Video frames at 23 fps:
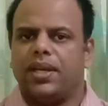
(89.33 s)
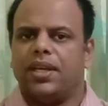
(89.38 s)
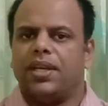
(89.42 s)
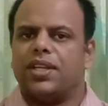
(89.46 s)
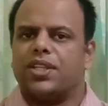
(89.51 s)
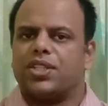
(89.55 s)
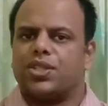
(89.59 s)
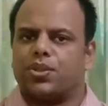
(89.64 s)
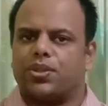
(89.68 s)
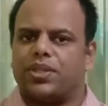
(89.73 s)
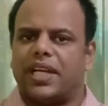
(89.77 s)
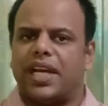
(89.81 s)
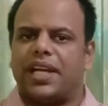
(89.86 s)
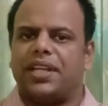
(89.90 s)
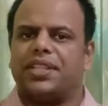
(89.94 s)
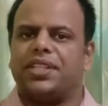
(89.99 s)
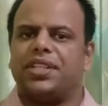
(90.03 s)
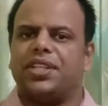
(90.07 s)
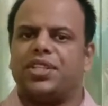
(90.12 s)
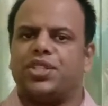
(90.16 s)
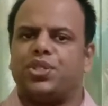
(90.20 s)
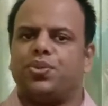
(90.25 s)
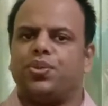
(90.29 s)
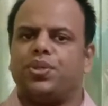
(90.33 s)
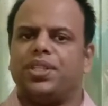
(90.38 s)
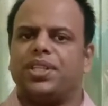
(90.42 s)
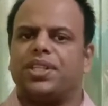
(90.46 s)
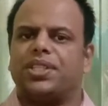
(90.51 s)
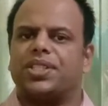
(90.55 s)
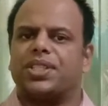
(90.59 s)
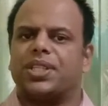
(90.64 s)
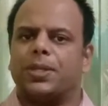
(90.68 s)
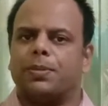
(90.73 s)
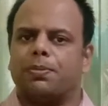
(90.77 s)
So that their
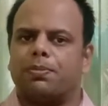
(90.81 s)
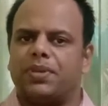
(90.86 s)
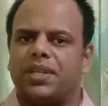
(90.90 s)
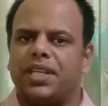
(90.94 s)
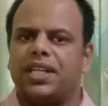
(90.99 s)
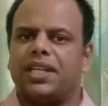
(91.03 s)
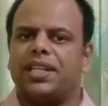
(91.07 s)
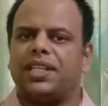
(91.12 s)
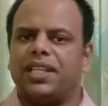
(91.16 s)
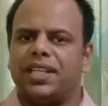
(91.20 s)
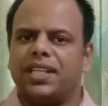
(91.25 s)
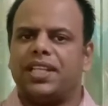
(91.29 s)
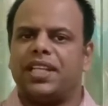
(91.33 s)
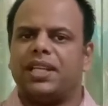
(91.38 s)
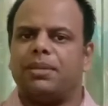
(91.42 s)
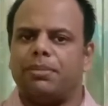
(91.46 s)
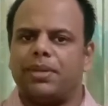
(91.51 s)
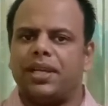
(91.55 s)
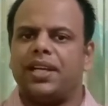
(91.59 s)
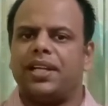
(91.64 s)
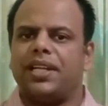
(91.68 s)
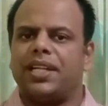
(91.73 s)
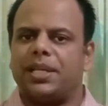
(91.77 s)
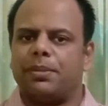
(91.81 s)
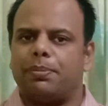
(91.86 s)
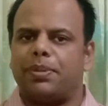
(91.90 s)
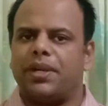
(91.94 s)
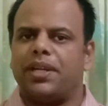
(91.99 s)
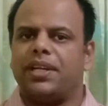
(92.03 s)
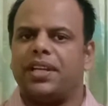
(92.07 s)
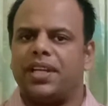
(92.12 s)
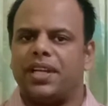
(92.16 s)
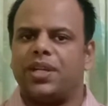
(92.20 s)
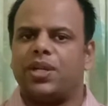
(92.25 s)
juniors completely remain
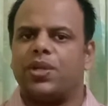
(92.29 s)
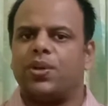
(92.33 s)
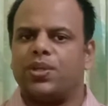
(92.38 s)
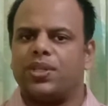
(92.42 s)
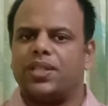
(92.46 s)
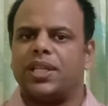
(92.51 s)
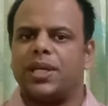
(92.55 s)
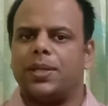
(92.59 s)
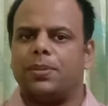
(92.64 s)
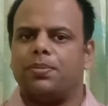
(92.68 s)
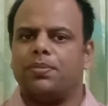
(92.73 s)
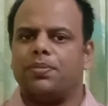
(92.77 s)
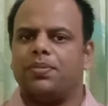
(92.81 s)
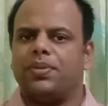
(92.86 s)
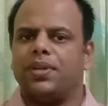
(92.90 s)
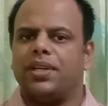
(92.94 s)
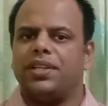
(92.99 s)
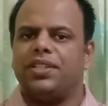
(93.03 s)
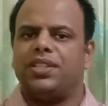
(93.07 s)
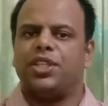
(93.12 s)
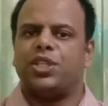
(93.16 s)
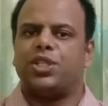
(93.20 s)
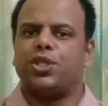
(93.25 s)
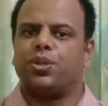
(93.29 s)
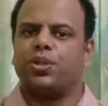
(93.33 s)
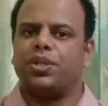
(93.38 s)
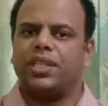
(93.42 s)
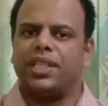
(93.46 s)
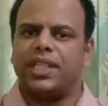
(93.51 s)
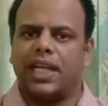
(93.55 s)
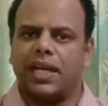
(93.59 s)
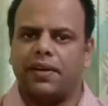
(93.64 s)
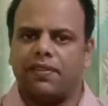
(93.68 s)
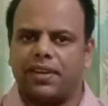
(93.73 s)
dependent on them. They should
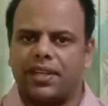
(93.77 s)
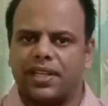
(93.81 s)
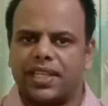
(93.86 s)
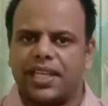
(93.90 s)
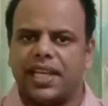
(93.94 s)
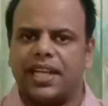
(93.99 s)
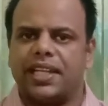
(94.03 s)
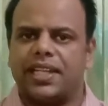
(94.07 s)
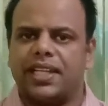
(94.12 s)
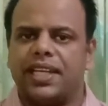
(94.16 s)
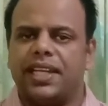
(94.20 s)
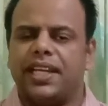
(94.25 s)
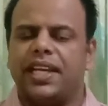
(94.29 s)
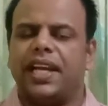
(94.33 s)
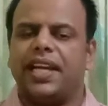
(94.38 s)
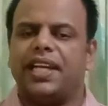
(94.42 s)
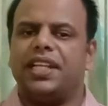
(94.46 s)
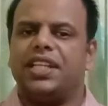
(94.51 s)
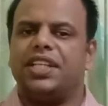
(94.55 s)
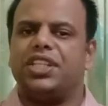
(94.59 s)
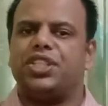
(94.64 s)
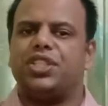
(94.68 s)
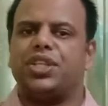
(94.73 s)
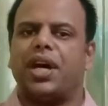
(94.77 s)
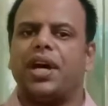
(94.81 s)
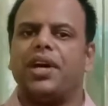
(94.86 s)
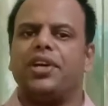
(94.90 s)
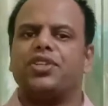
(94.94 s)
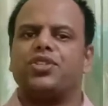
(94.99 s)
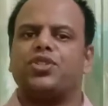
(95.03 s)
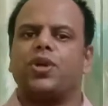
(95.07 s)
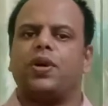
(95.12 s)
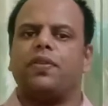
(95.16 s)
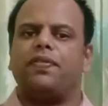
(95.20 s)
never get any
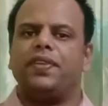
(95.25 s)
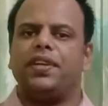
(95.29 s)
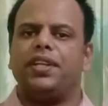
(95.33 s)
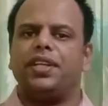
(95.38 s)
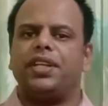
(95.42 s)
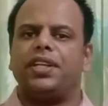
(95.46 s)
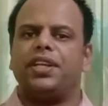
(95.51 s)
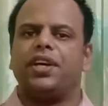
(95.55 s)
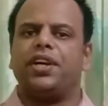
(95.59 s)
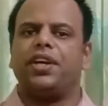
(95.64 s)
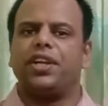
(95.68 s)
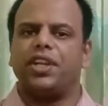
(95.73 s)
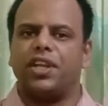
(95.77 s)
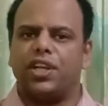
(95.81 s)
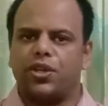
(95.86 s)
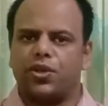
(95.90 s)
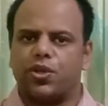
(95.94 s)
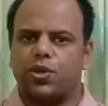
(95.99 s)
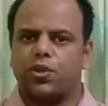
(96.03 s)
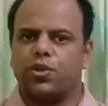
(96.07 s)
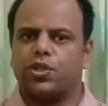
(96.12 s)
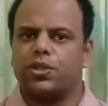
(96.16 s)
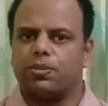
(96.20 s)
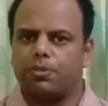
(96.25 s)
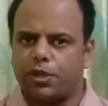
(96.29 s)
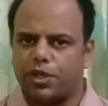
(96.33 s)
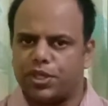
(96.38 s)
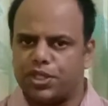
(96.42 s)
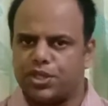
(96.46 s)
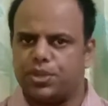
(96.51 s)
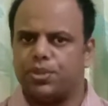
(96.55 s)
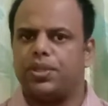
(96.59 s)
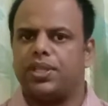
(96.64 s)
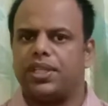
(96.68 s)
chance of internal growth
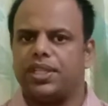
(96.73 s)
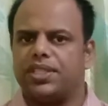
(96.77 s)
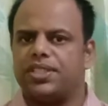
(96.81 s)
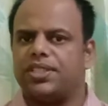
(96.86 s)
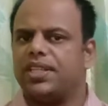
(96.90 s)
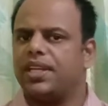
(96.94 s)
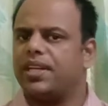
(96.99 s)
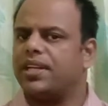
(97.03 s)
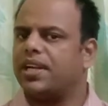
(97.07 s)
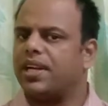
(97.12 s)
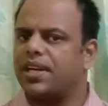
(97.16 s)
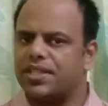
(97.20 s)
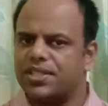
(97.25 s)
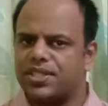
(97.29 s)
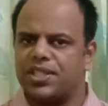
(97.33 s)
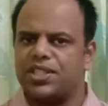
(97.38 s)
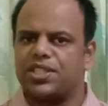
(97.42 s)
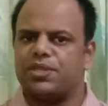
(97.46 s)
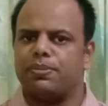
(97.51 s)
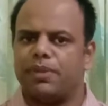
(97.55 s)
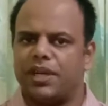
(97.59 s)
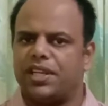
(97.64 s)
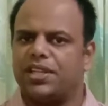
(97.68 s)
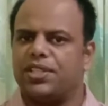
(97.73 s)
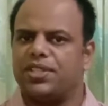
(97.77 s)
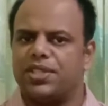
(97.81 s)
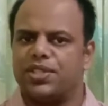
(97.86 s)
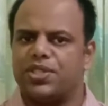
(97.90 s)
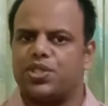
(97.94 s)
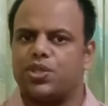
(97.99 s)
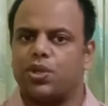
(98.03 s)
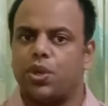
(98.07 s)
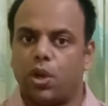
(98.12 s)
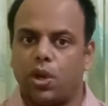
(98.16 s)
opportunities. There are such
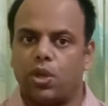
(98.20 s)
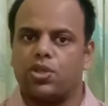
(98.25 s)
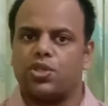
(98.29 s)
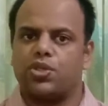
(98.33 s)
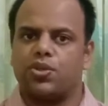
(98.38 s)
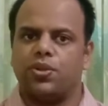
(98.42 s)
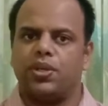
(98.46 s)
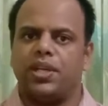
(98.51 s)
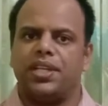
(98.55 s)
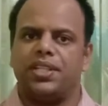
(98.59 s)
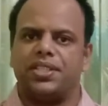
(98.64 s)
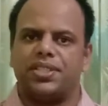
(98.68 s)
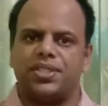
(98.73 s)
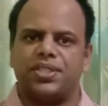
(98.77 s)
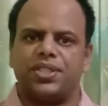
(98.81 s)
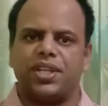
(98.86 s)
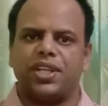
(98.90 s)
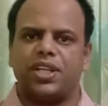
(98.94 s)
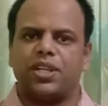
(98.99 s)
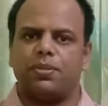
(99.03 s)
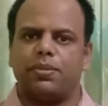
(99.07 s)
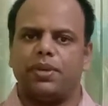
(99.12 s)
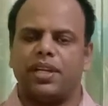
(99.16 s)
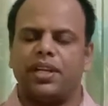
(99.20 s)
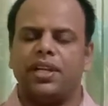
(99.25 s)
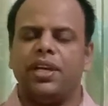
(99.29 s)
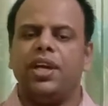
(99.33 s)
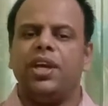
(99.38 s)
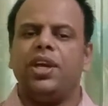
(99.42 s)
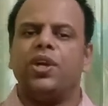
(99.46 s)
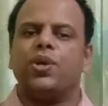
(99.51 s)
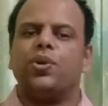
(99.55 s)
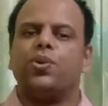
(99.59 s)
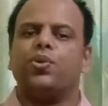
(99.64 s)
managers also, ladies and gentlemen,
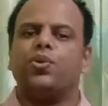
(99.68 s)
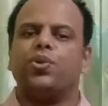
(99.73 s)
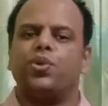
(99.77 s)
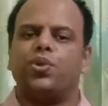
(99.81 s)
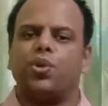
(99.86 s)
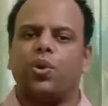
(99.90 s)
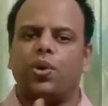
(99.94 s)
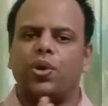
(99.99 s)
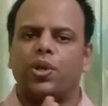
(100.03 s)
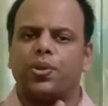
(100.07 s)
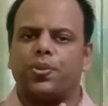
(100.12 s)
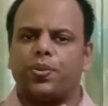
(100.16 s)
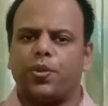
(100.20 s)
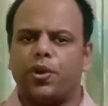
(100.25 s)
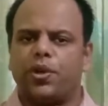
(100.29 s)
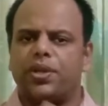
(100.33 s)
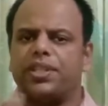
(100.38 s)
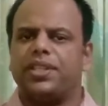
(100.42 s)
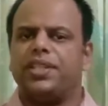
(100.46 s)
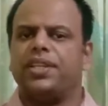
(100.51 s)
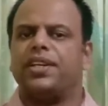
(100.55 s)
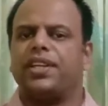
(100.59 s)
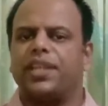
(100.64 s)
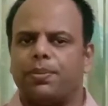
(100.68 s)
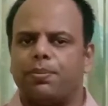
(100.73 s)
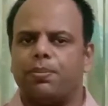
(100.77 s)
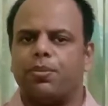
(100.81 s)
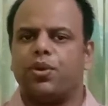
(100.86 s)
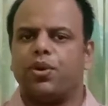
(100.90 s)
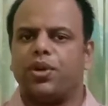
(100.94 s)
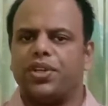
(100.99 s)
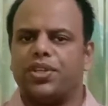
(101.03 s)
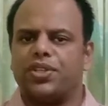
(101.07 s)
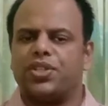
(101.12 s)
who don't want their
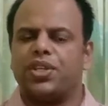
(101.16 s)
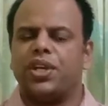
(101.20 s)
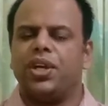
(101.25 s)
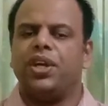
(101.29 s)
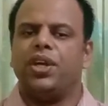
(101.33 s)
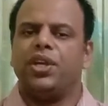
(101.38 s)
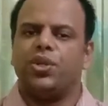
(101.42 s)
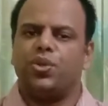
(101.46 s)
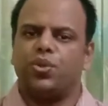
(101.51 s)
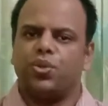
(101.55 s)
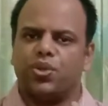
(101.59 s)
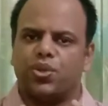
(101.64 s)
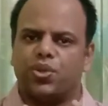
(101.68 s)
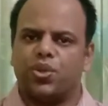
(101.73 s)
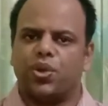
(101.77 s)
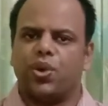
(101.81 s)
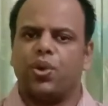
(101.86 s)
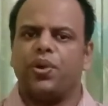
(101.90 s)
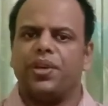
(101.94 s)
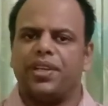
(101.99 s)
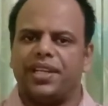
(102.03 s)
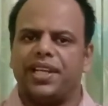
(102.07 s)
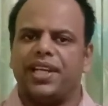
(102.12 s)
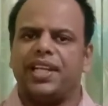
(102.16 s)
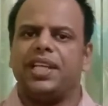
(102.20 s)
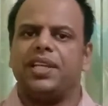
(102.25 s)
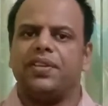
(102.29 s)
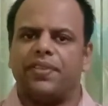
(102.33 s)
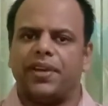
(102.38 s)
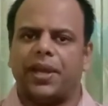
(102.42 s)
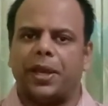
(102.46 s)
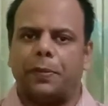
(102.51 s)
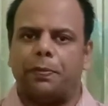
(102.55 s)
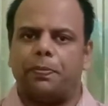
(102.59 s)
employees to grow in any
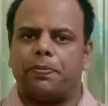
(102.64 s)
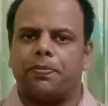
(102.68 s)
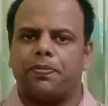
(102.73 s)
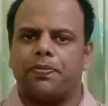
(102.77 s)
way.